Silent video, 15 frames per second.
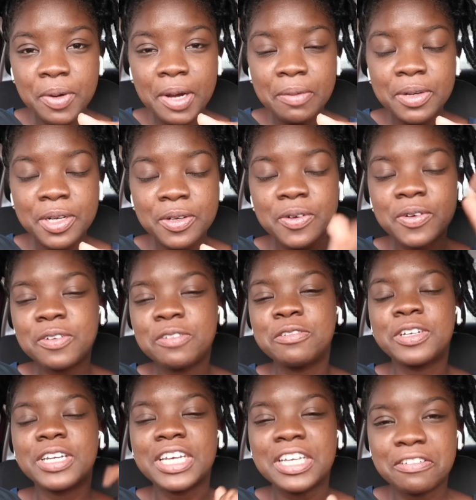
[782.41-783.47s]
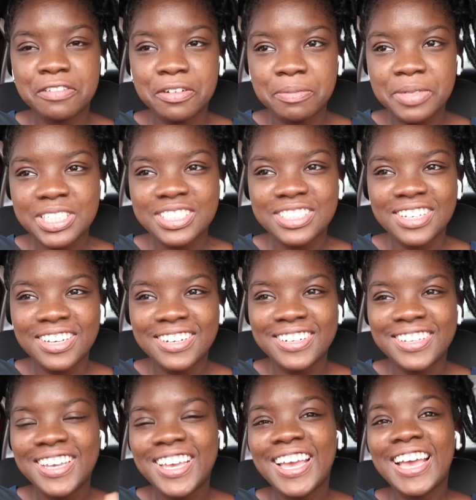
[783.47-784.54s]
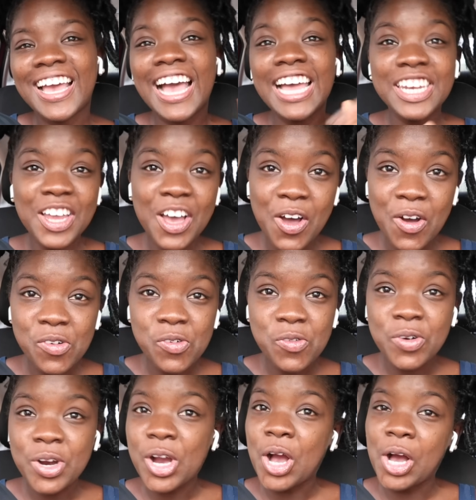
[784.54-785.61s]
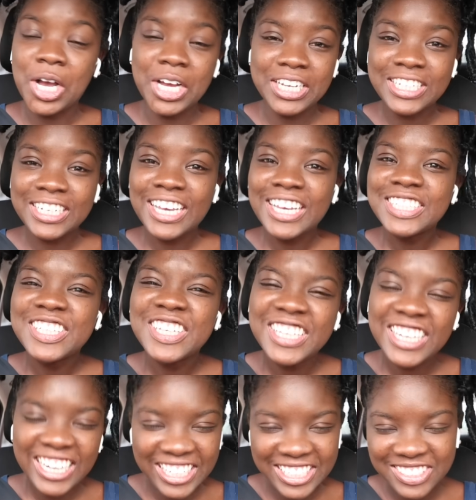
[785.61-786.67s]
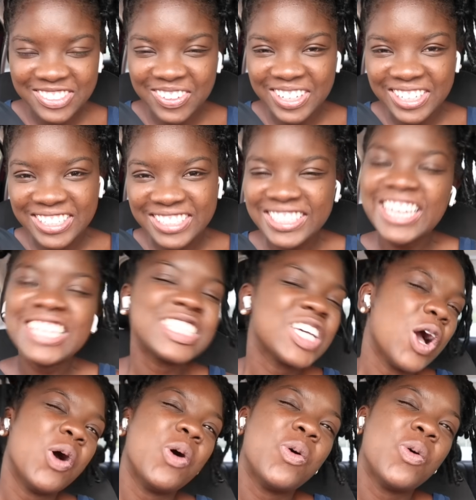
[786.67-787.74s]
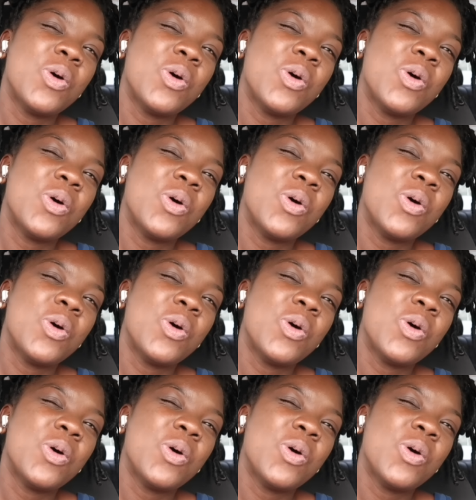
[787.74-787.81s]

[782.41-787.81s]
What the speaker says: bar below for the information. And now we're on to the next one. So let's go.